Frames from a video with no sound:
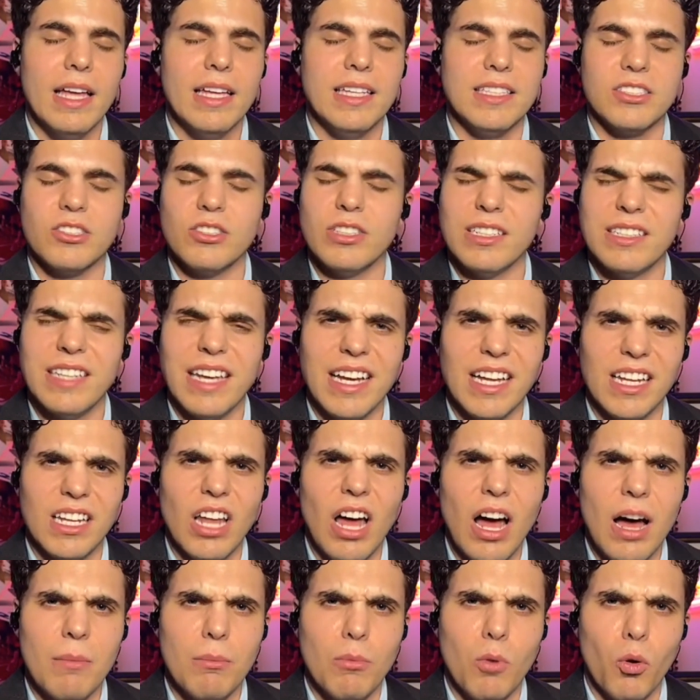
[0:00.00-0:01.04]
is going to take a
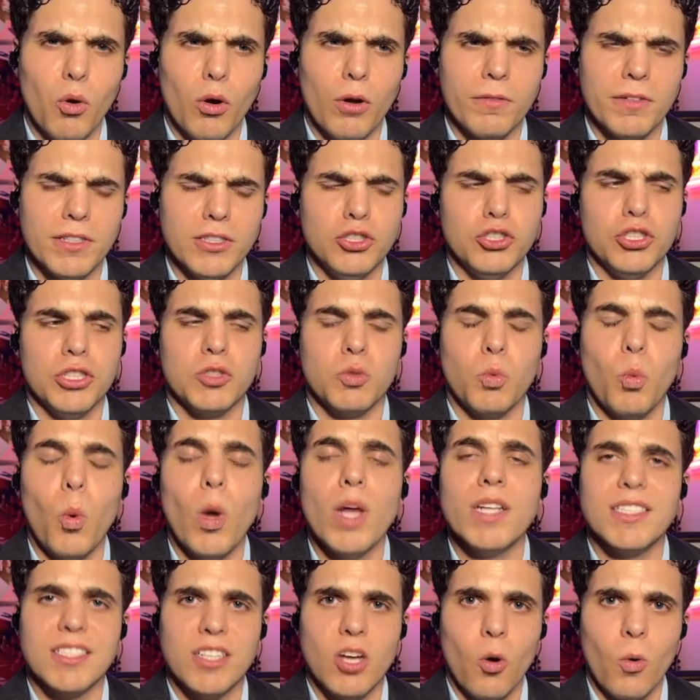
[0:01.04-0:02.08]
lot more than just
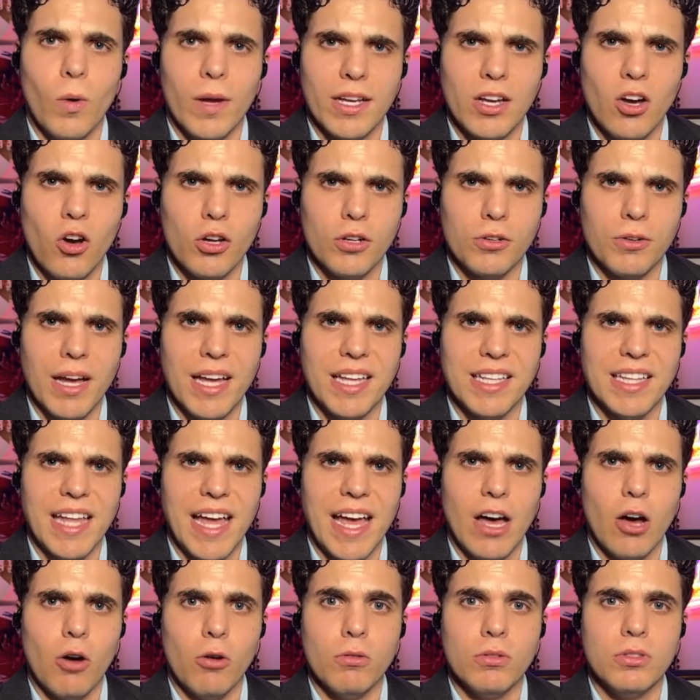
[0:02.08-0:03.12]
what's going on right
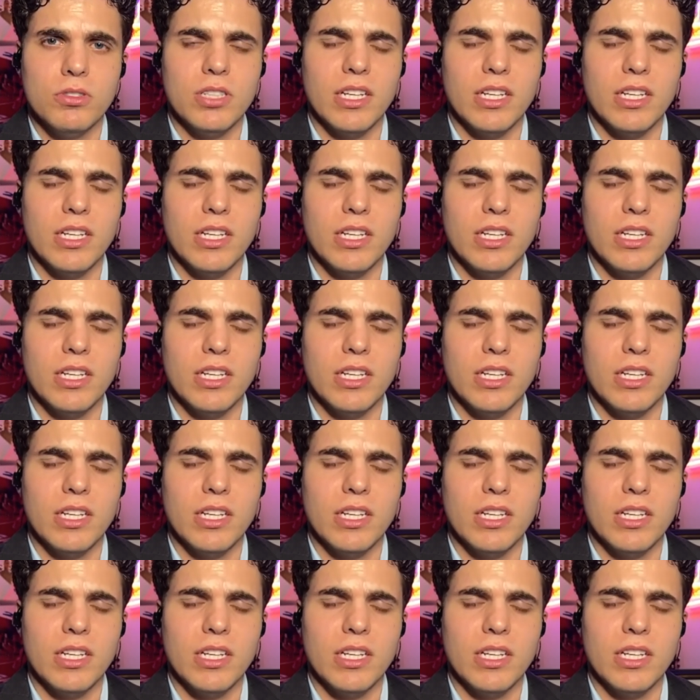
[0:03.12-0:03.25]
now